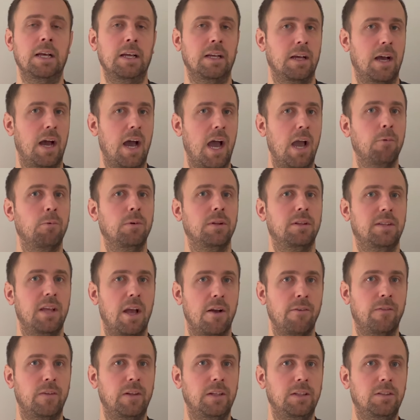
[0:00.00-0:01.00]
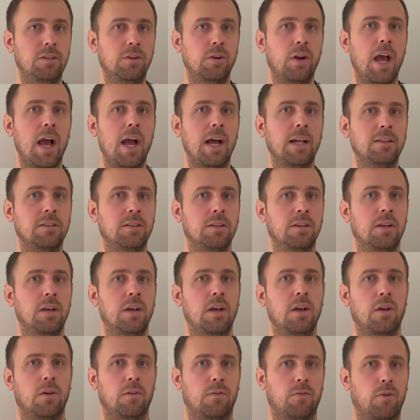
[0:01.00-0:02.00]
I would definitely do that.
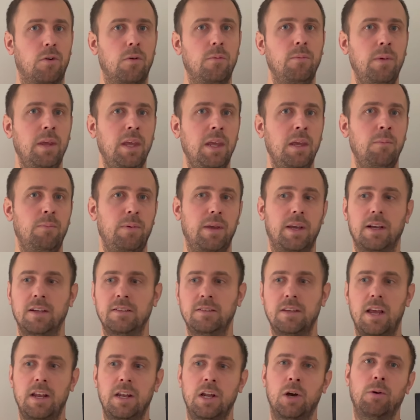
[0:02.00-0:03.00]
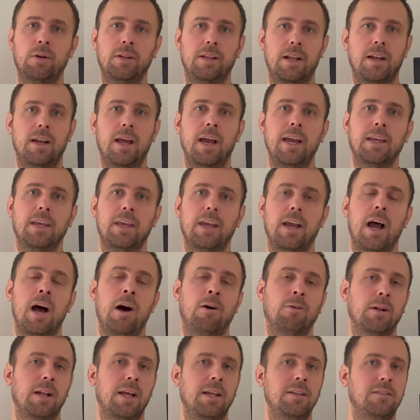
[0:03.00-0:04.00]
For me, because I know at the Nike
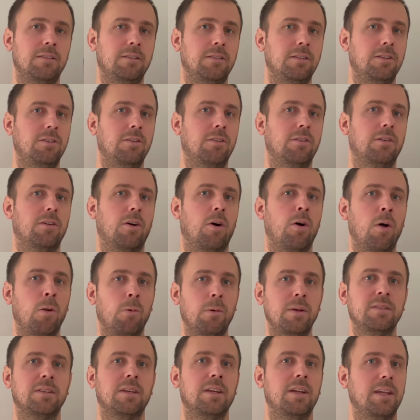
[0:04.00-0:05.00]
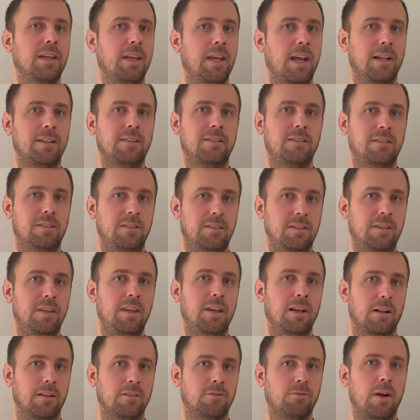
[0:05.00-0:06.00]
outlets, you're always going to get
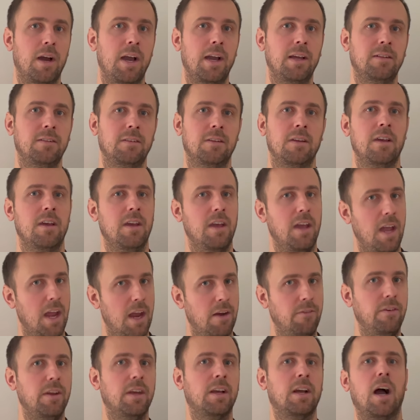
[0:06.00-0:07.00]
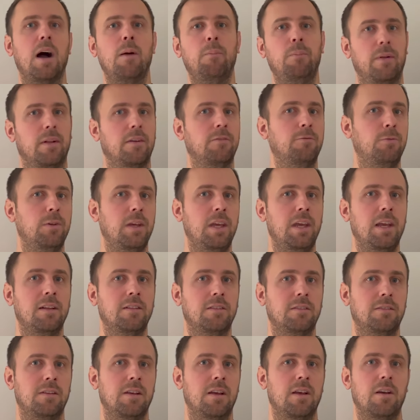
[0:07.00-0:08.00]
deals, right? Every couple of
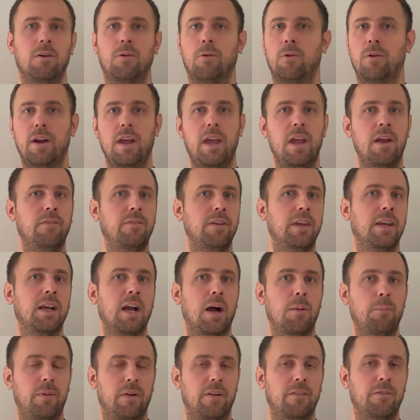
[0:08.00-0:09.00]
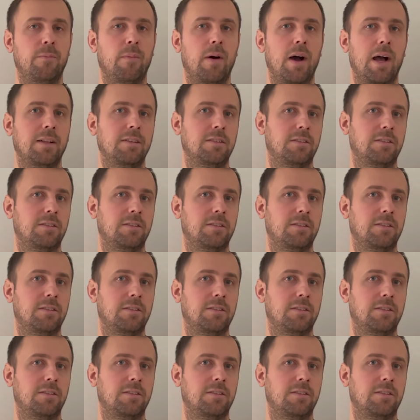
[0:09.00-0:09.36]
weeks or every couple of months,